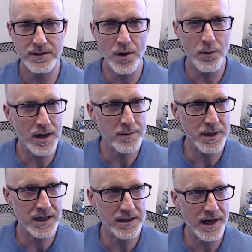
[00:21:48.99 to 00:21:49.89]
don't want to
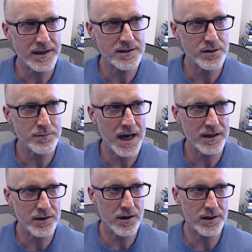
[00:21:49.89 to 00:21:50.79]
be like 2
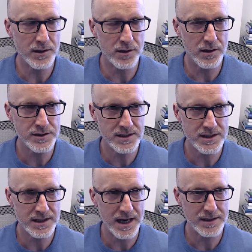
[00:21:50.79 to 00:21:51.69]
mega long euros
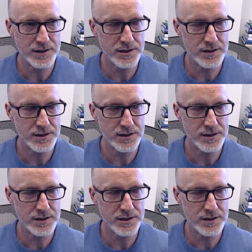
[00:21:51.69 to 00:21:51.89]
into that,